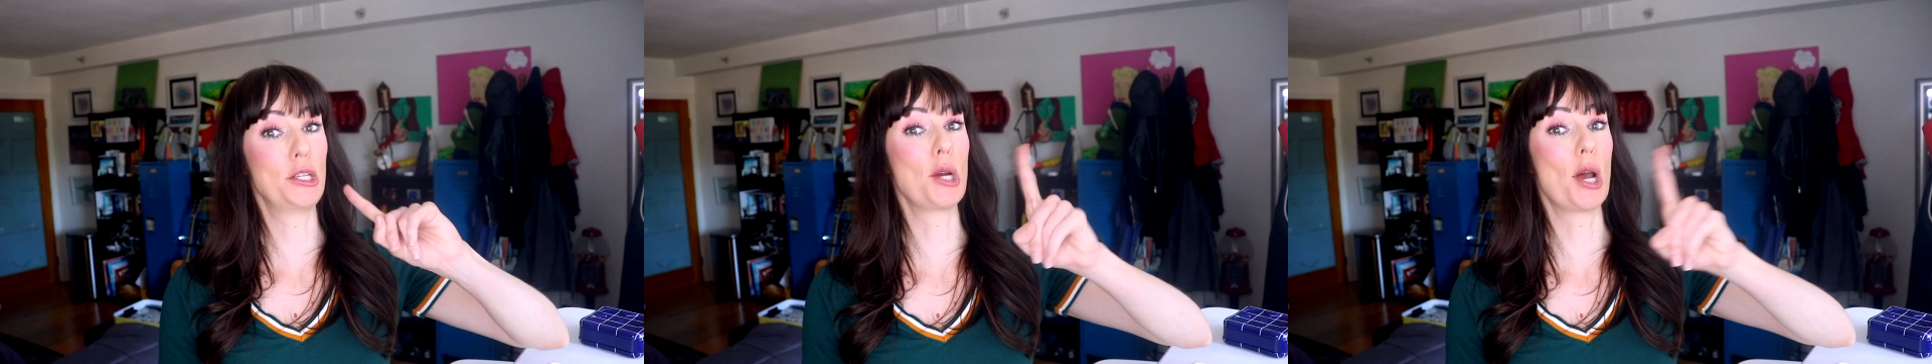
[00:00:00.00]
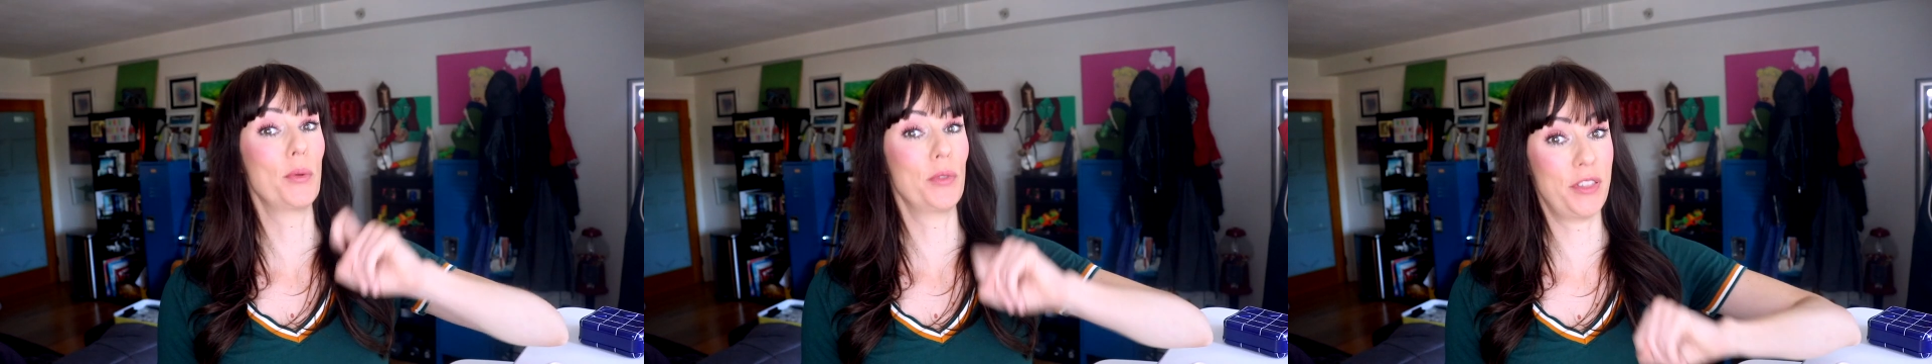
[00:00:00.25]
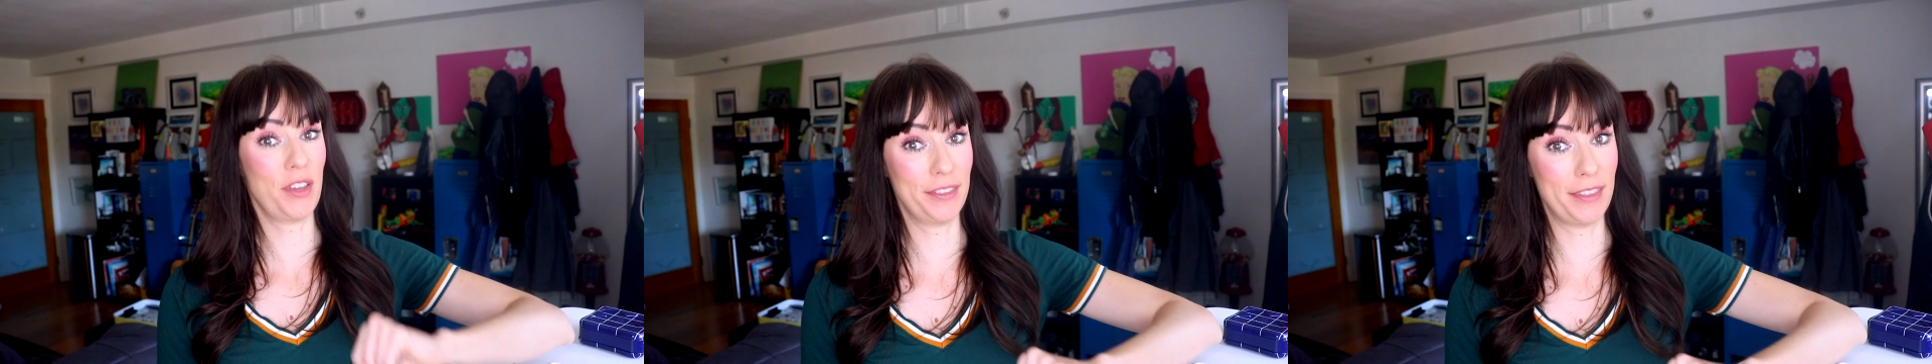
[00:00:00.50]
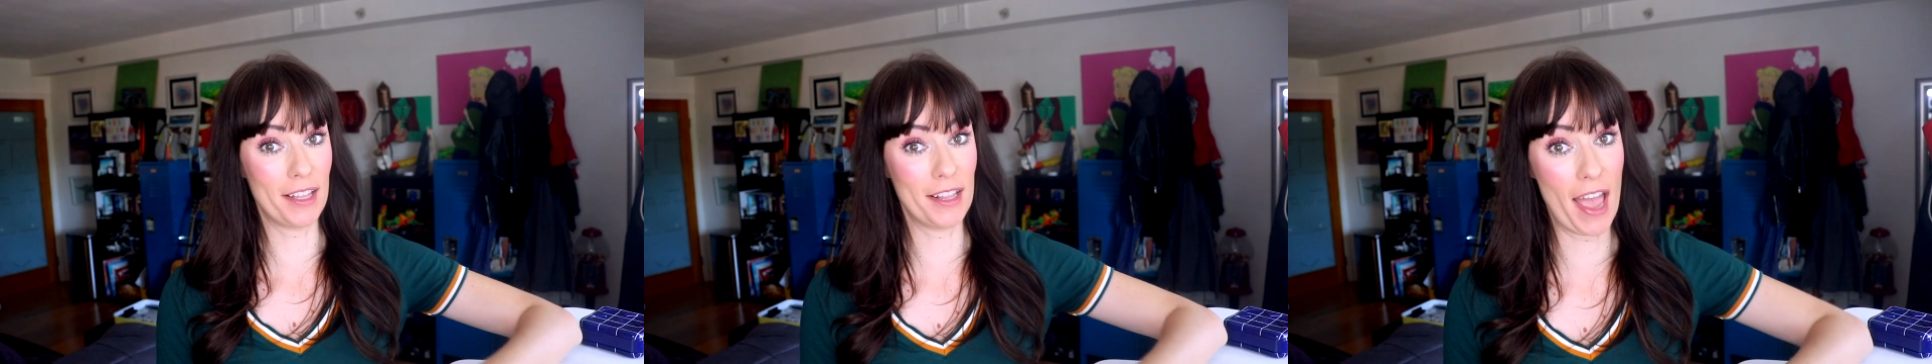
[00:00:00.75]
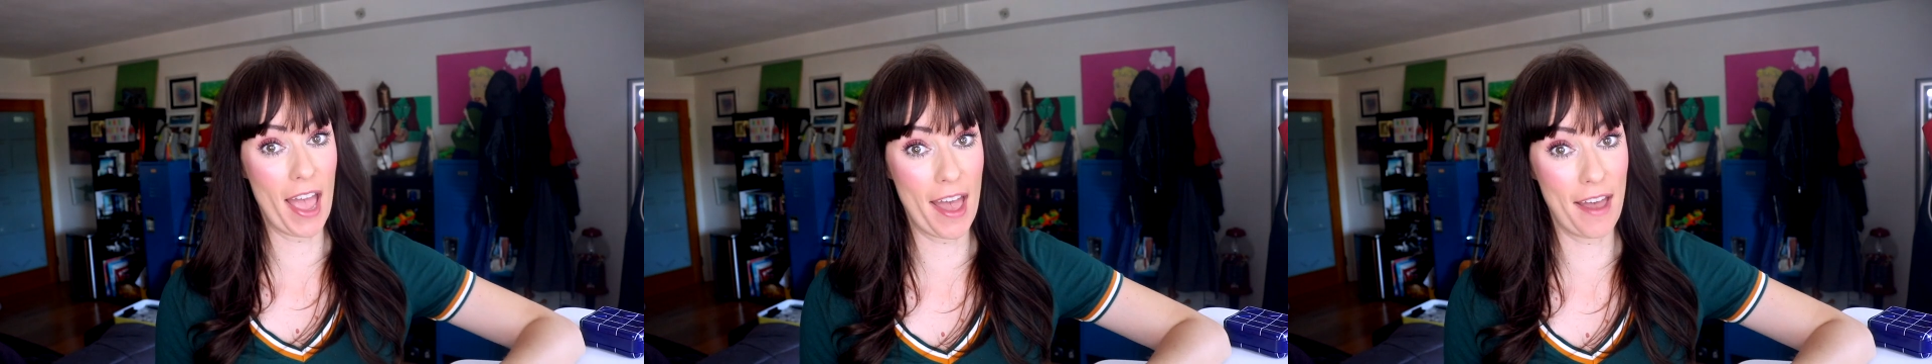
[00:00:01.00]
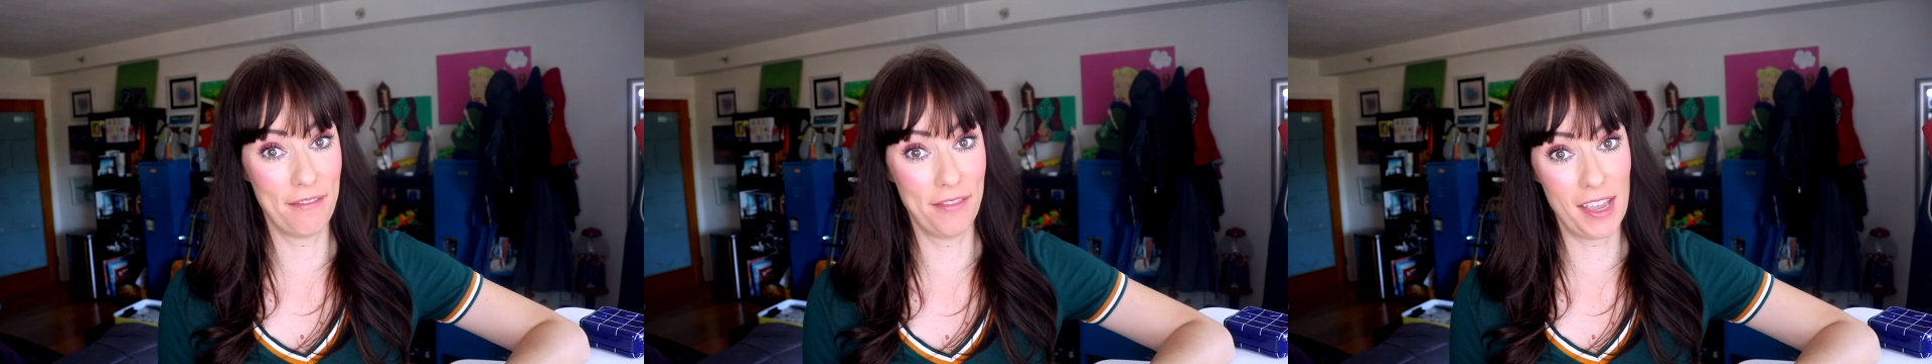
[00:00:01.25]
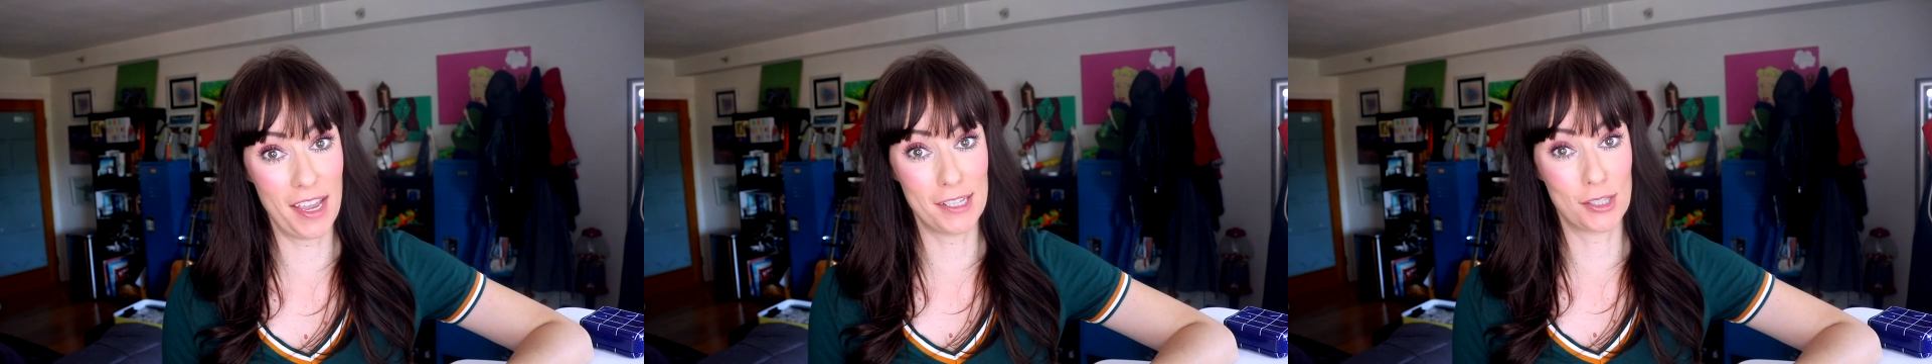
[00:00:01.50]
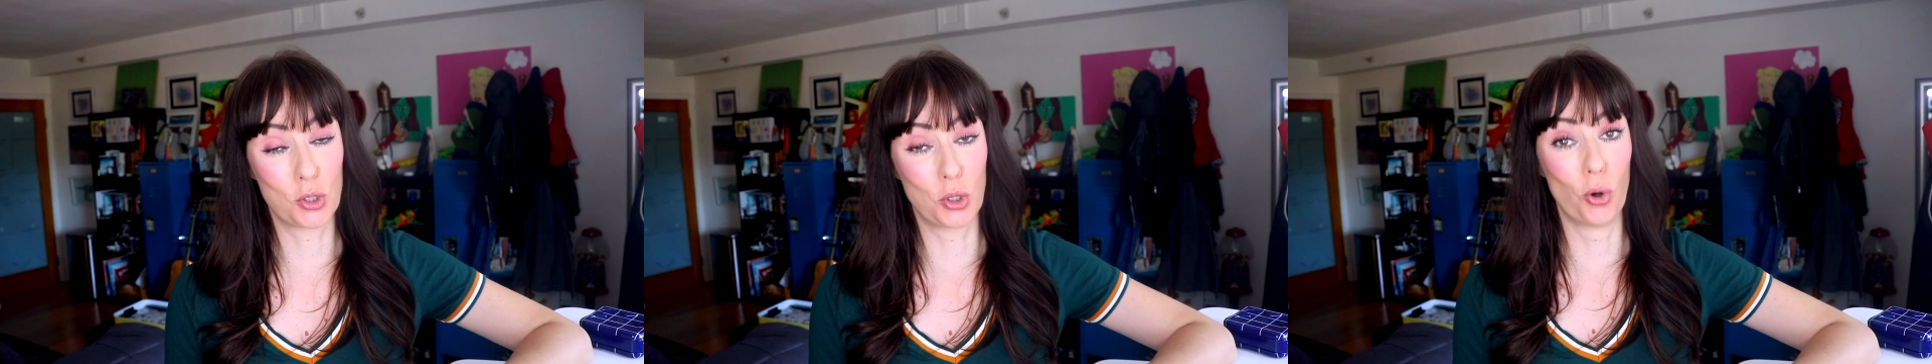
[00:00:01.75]
don't think they'll have
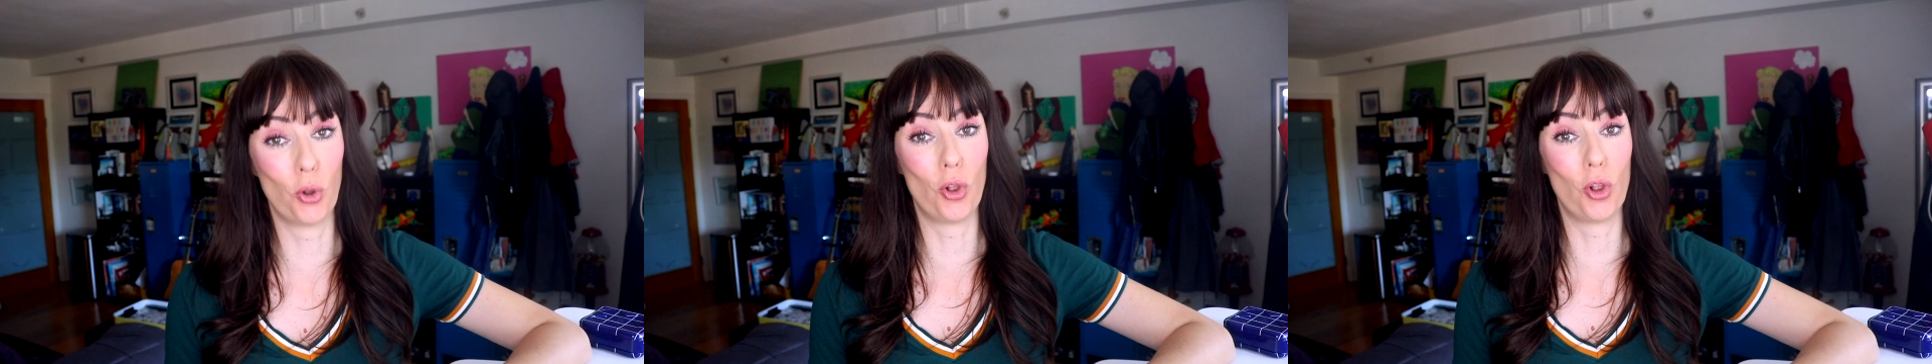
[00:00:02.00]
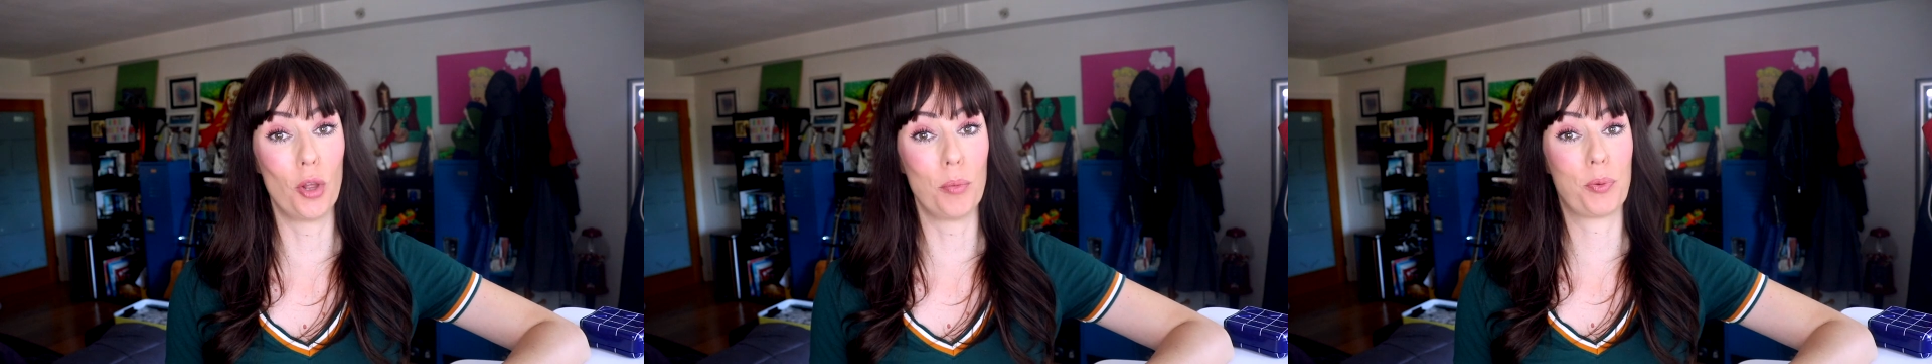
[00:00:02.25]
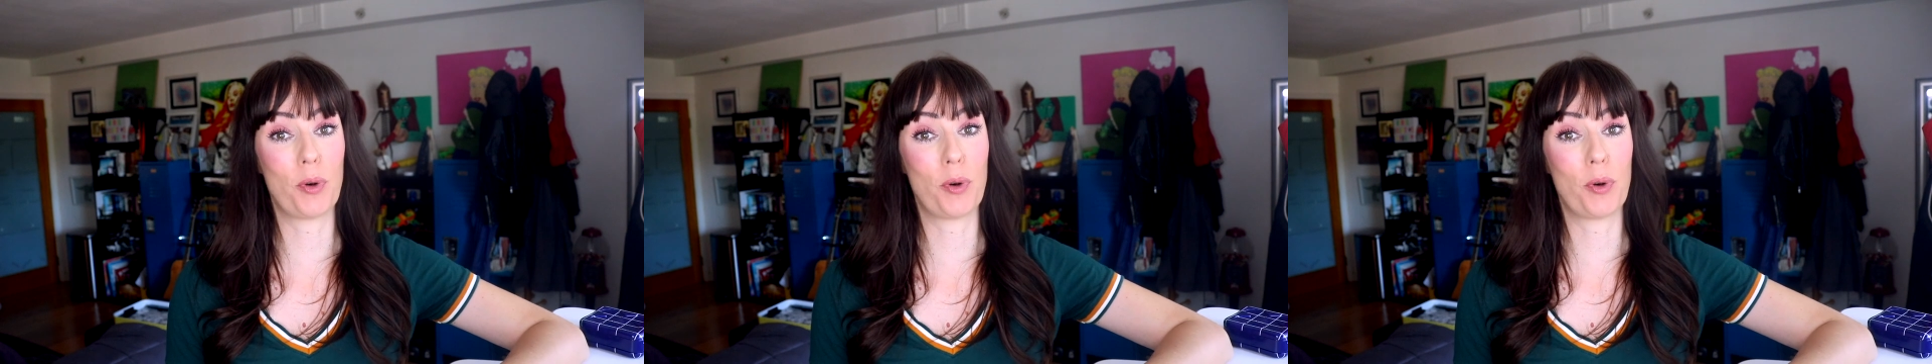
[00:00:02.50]
is cool